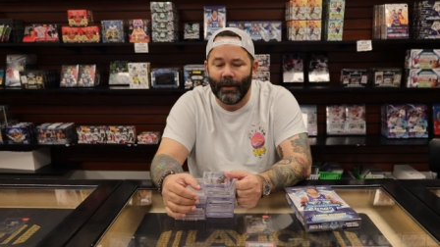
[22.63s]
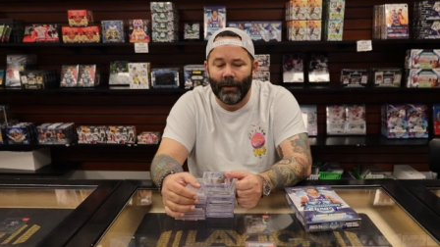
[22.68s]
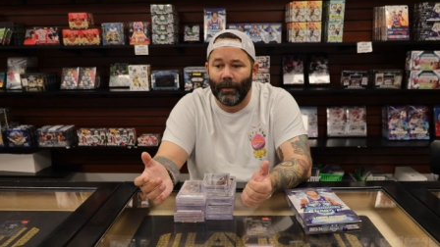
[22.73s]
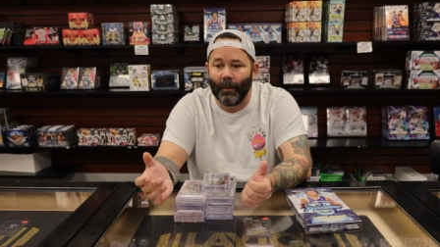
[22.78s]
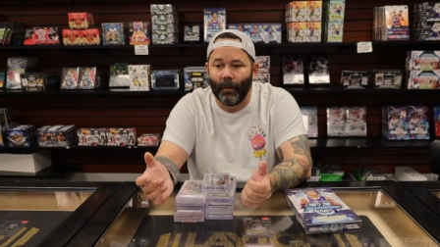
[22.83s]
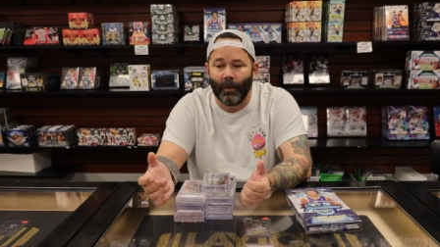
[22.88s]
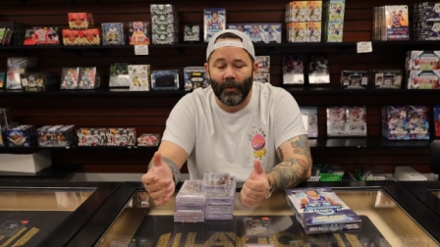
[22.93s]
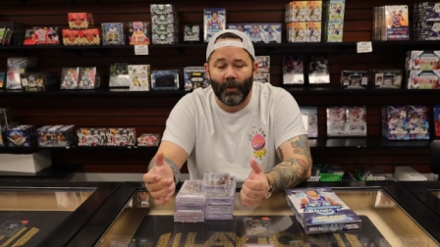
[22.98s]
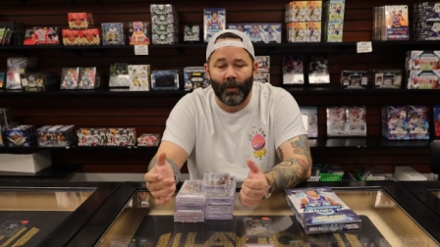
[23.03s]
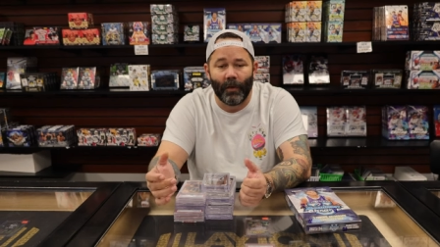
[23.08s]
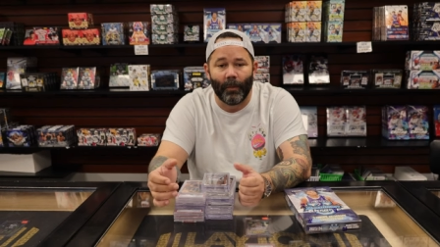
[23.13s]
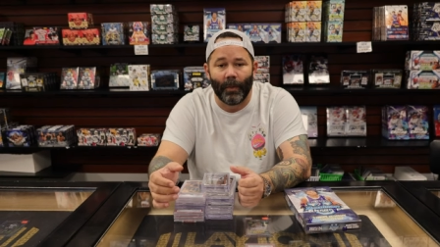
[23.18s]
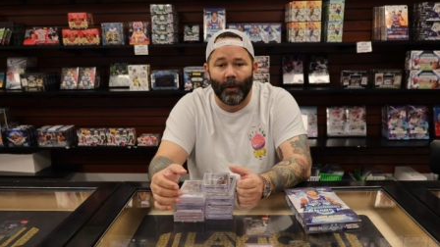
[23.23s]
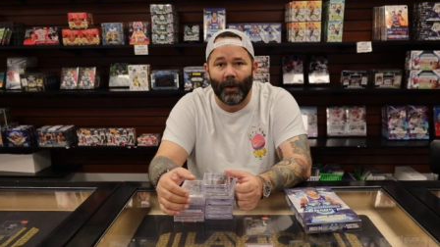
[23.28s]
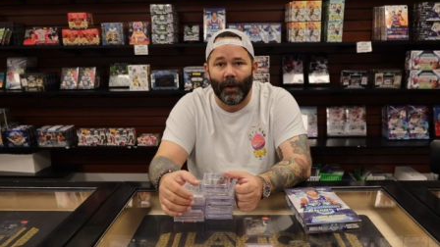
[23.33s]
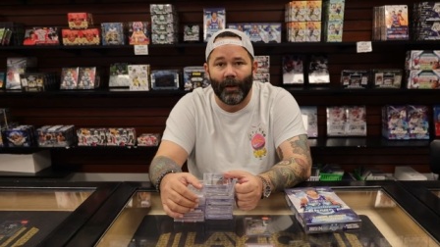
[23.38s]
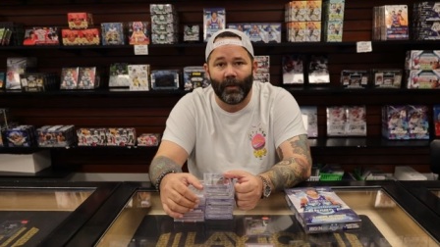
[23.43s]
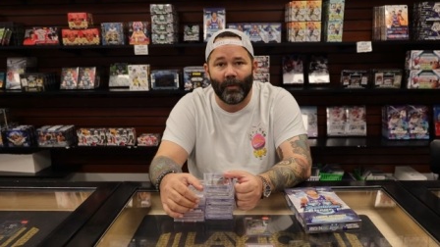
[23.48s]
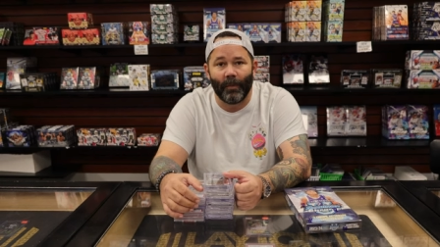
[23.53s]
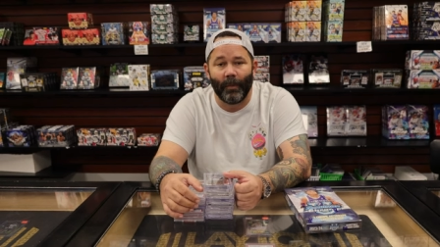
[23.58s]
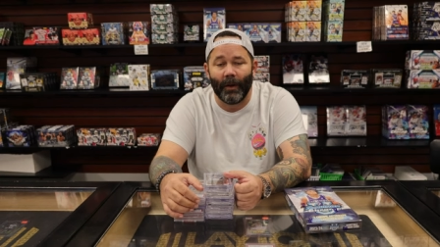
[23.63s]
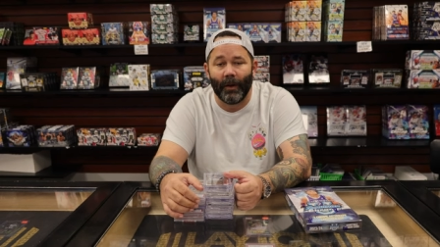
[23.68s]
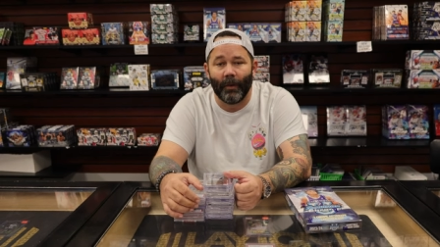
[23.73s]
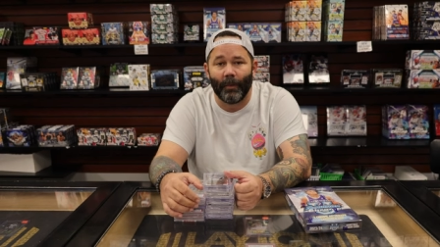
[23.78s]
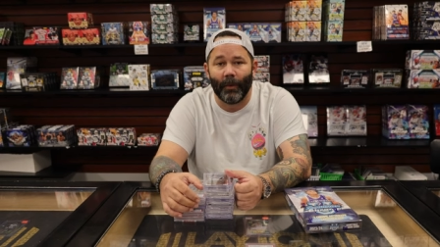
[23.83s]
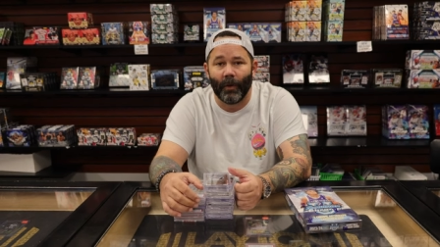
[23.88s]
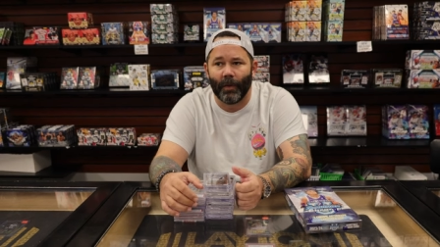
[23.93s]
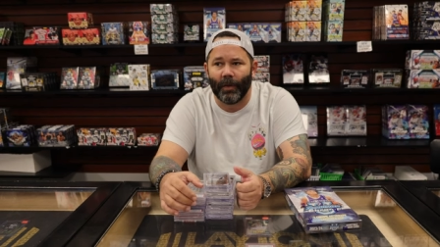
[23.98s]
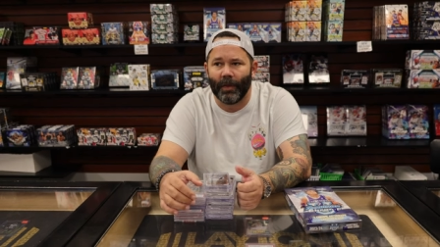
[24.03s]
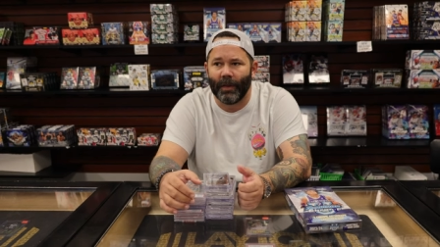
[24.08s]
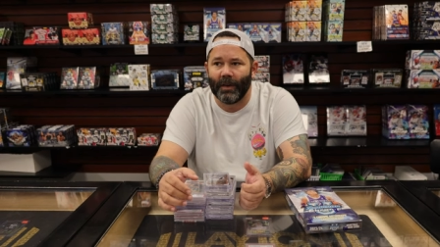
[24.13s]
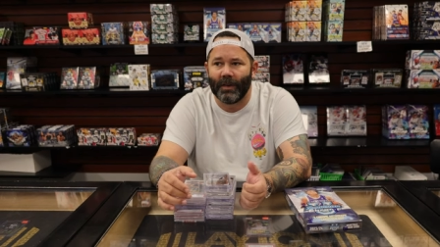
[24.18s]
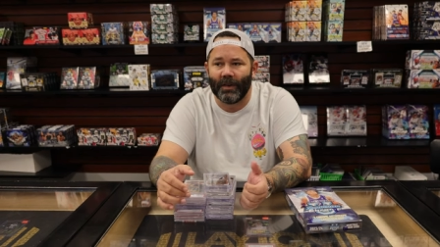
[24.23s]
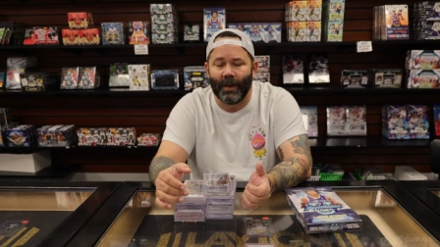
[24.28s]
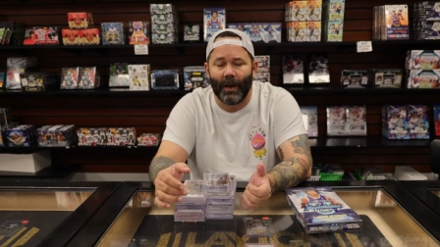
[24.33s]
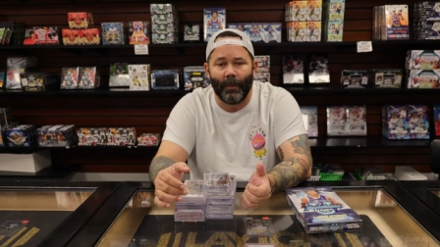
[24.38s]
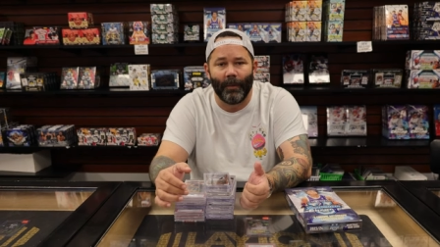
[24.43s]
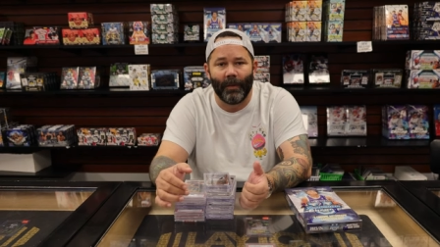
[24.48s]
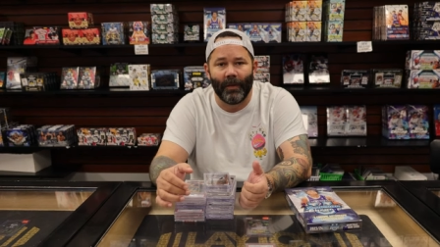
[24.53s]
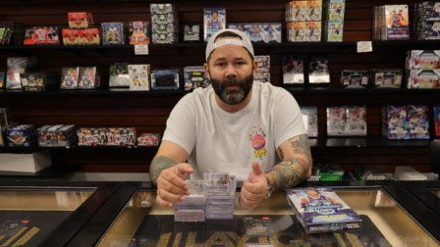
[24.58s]
They were super hospitable. The
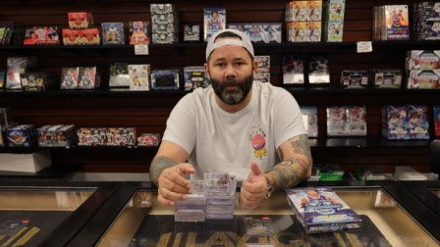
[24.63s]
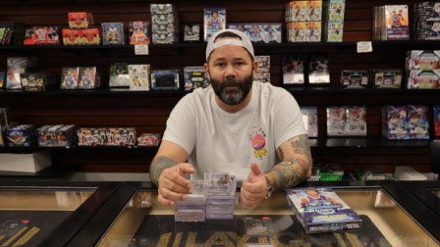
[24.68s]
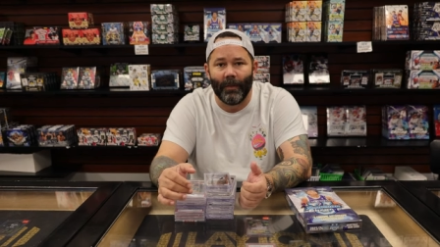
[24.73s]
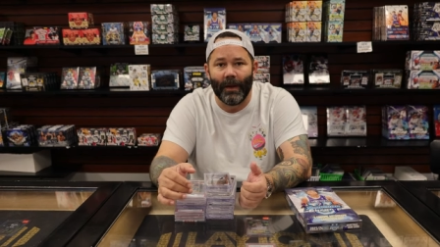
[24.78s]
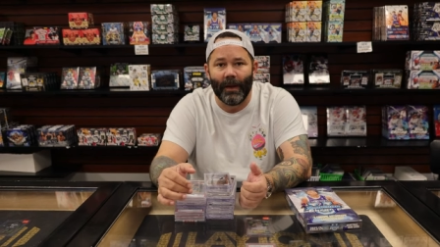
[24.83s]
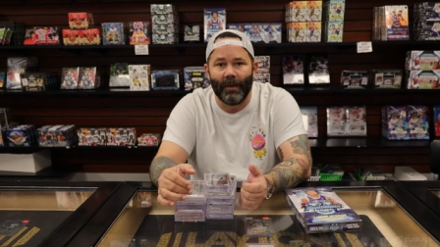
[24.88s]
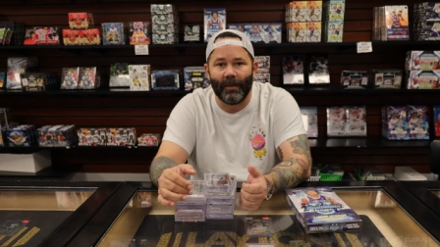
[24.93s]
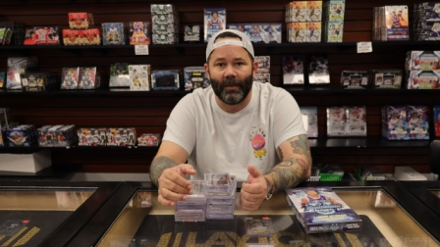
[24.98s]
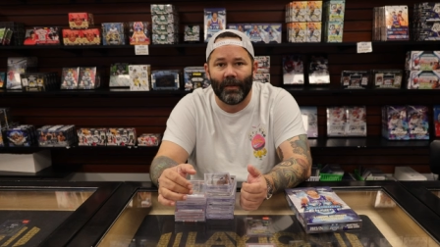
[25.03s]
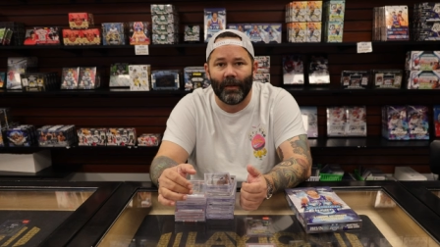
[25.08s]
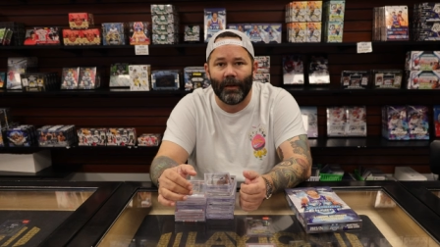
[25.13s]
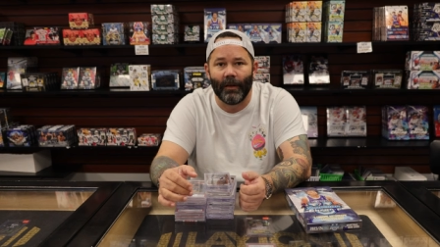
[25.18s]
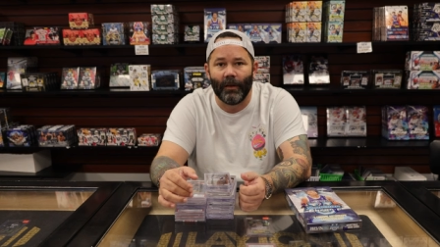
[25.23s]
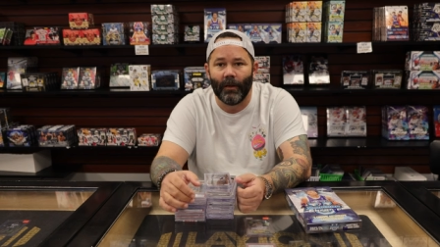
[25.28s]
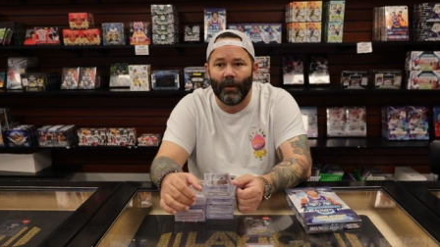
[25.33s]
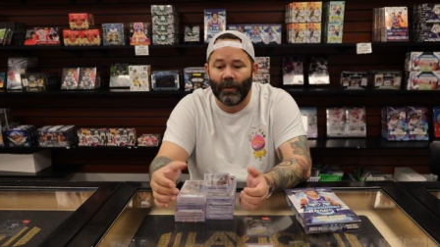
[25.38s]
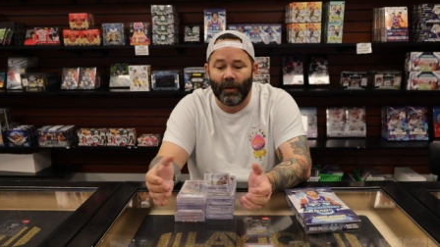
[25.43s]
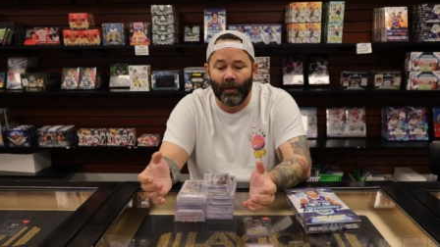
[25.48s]
shop is amazing.